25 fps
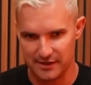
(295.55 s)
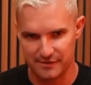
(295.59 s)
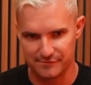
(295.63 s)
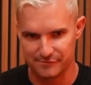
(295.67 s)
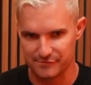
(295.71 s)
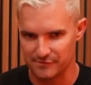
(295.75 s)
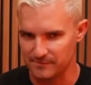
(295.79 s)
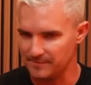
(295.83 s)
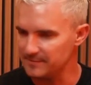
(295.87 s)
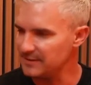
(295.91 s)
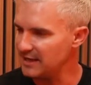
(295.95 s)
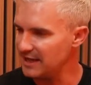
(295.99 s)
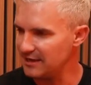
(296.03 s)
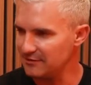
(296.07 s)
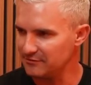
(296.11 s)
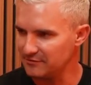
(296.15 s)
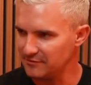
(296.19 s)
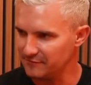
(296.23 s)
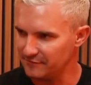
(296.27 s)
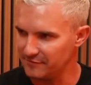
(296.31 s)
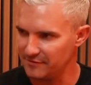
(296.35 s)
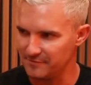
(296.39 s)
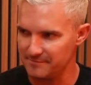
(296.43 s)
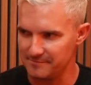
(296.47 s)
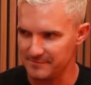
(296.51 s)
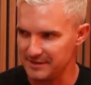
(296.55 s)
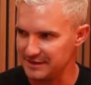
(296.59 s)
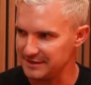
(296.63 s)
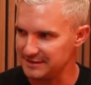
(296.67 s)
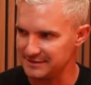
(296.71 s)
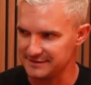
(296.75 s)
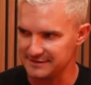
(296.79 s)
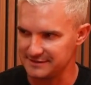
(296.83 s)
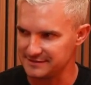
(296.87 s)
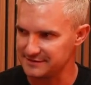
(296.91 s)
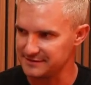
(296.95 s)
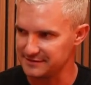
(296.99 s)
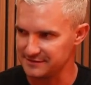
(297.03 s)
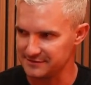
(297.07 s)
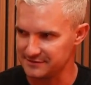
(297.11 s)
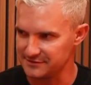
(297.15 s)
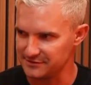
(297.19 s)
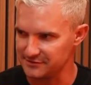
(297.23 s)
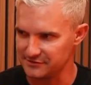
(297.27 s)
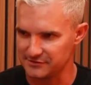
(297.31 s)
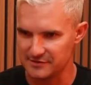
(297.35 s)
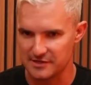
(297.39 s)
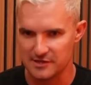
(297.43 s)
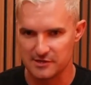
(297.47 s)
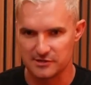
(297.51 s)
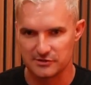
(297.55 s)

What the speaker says: from however many distances.